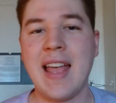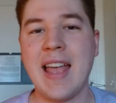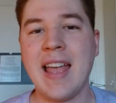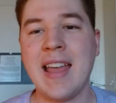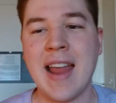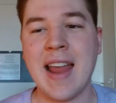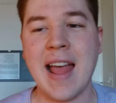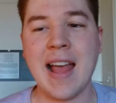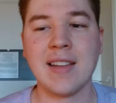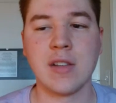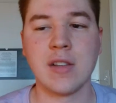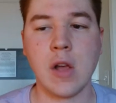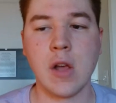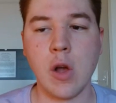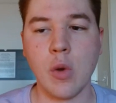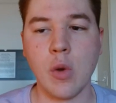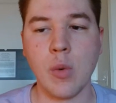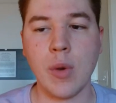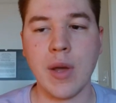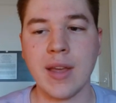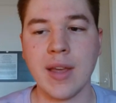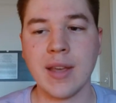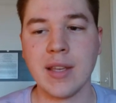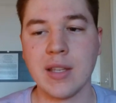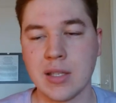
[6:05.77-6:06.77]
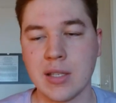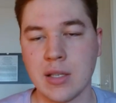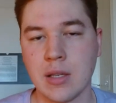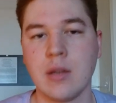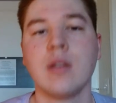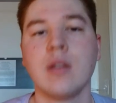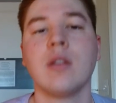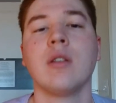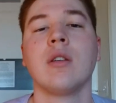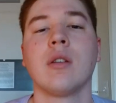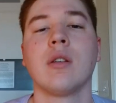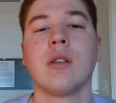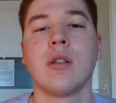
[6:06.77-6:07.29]
And as always,
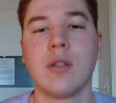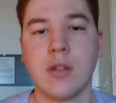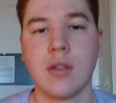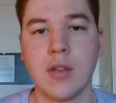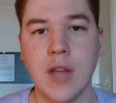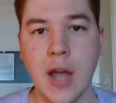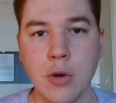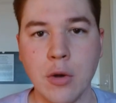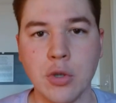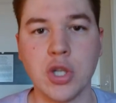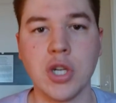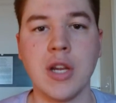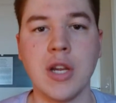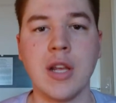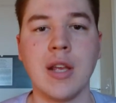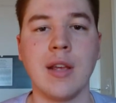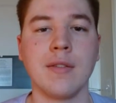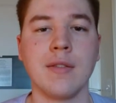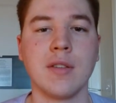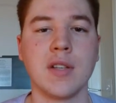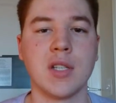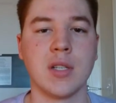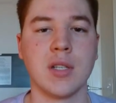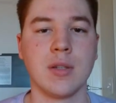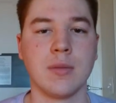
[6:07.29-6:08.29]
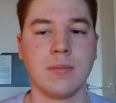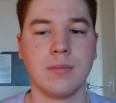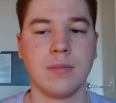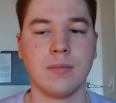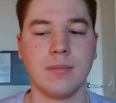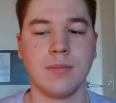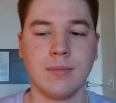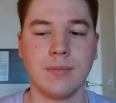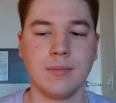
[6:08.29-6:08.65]
go Chiefs.